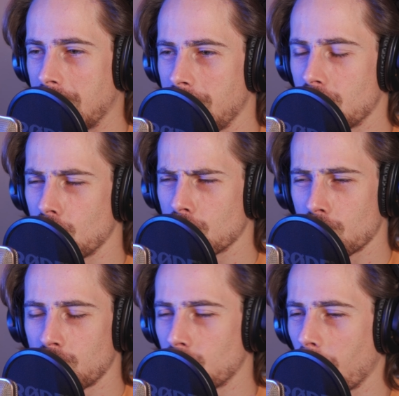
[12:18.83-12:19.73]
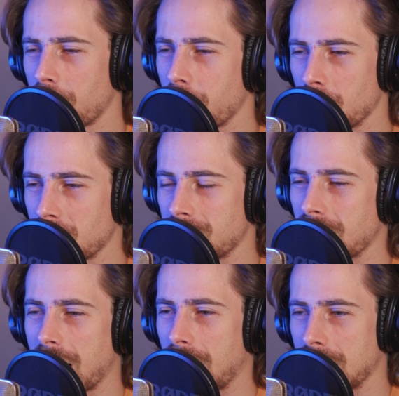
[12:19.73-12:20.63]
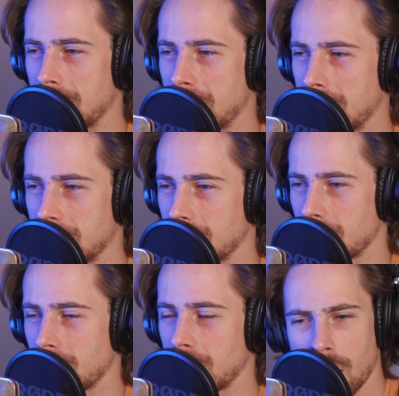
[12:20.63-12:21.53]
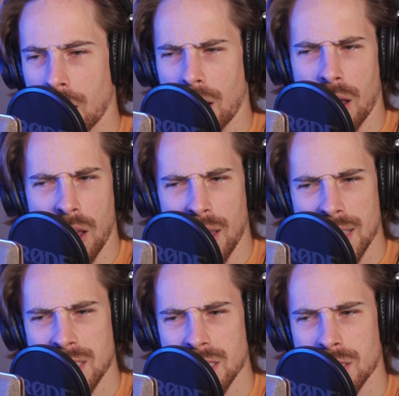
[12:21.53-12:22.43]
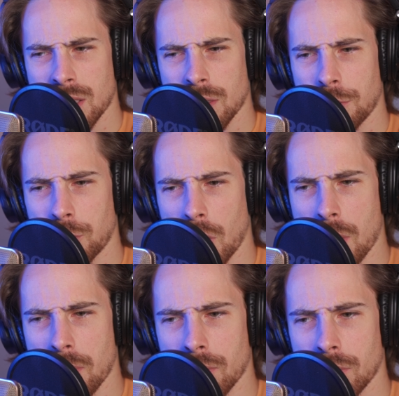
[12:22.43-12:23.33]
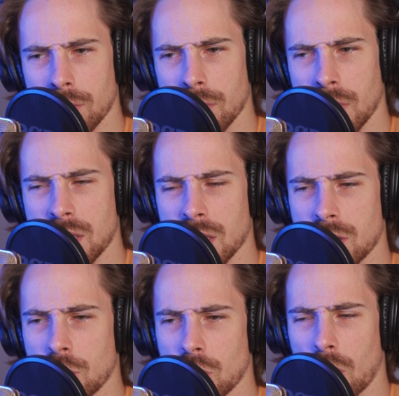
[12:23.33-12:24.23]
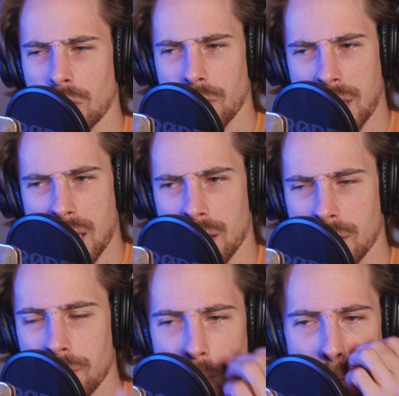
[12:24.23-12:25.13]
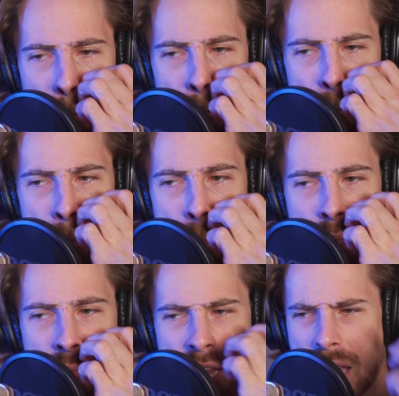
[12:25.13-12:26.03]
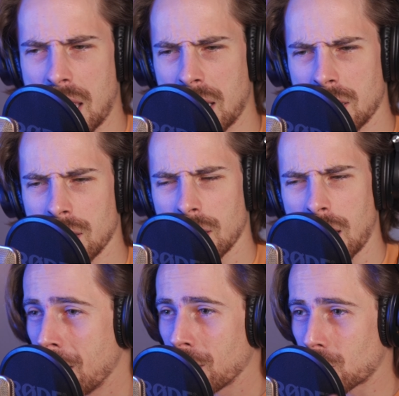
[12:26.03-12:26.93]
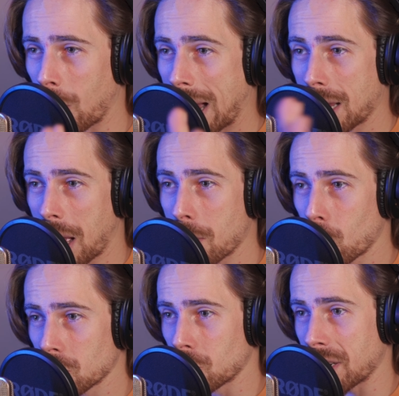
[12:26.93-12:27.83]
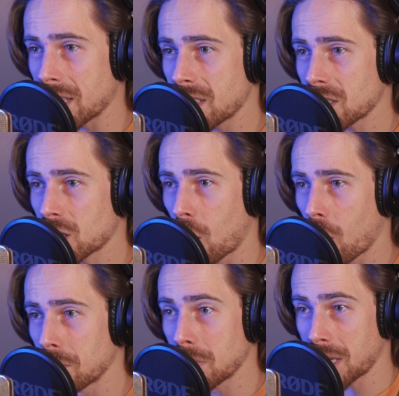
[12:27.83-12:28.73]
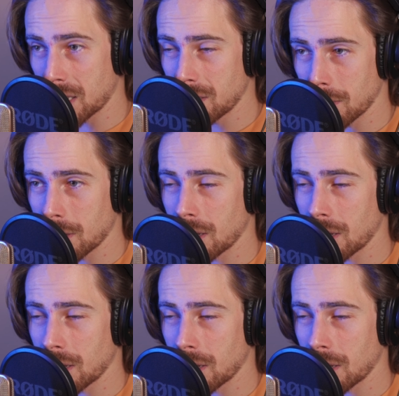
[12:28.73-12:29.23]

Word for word: He's just so versatile in. Uh, is this from? Is this the song that? And so I, I'm wondering, is this Cole McKin?